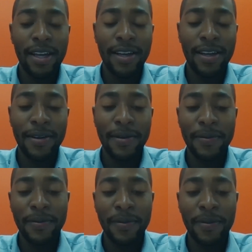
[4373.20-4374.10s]

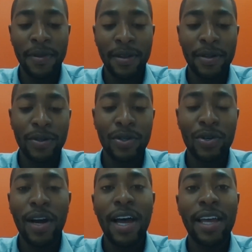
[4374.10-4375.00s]
um,
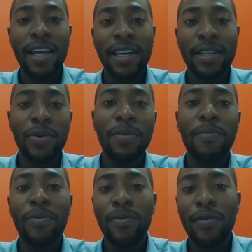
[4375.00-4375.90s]
try to
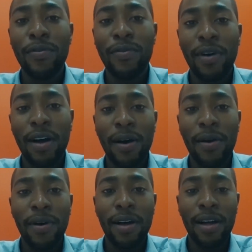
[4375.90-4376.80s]
improve
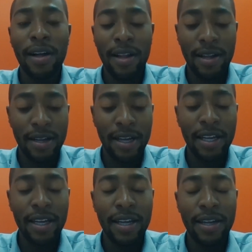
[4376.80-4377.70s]
our
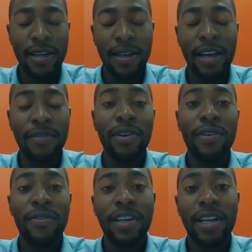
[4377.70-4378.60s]
uh, level
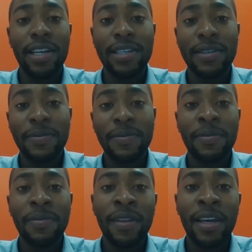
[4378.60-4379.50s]
of English.
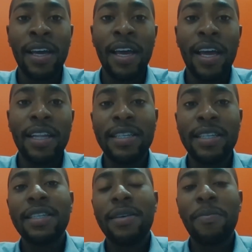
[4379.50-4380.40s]
This
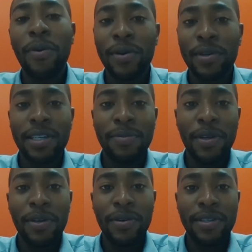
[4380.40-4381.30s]
is important
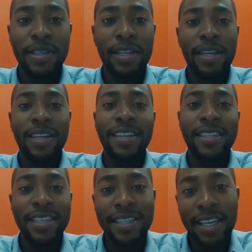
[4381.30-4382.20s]
because
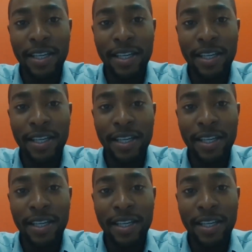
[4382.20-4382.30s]
this